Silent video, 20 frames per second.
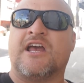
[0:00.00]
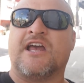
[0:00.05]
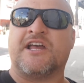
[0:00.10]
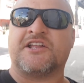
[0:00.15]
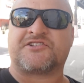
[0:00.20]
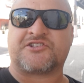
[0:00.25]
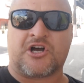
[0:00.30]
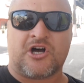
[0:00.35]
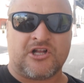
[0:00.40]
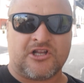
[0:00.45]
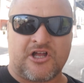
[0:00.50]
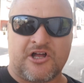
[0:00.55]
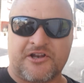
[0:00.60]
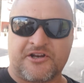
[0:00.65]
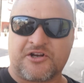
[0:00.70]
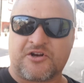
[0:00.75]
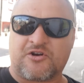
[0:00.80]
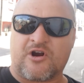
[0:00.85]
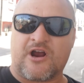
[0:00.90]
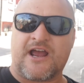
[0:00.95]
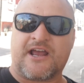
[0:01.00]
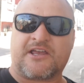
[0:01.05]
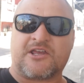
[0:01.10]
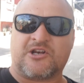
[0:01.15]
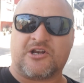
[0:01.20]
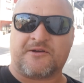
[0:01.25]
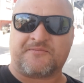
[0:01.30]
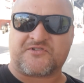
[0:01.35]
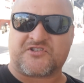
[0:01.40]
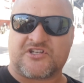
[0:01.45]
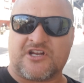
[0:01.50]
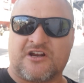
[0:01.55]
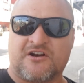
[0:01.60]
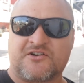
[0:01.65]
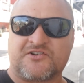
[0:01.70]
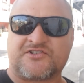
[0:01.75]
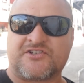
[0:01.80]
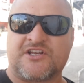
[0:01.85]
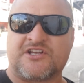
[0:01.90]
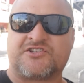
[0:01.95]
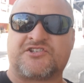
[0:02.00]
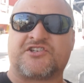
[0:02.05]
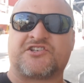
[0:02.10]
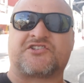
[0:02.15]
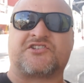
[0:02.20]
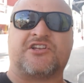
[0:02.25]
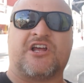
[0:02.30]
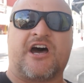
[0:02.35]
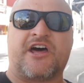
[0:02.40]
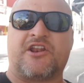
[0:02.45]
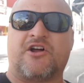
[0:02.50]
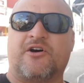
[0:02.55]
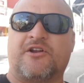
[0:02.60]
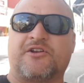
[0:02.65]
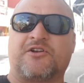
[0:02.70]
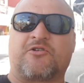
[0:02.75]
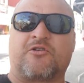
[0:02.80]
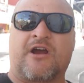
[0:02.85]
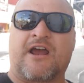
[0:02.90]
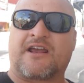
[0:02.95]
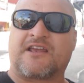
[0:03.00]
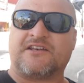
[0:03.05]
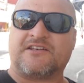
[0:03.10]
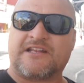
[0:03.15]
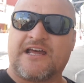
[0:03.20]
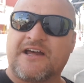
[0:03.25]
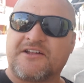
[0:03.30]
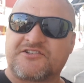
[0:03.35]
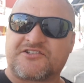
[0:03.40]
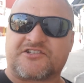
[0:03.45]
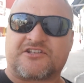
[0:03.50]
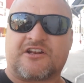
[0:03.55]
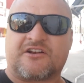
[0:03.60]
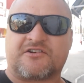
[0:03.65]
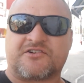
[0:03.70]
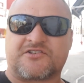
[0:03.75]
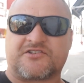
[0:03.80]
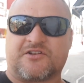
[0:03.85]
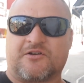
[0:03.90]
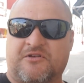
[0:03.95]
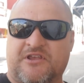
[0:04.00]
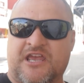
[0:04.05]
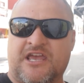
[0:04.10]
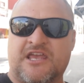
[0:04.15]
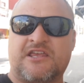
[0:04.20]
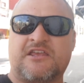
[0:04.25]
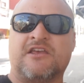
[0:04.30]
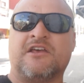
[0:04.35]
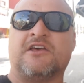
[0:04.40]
It's all on and cracking upstairs. It's just not on and cracking downstairs, okay?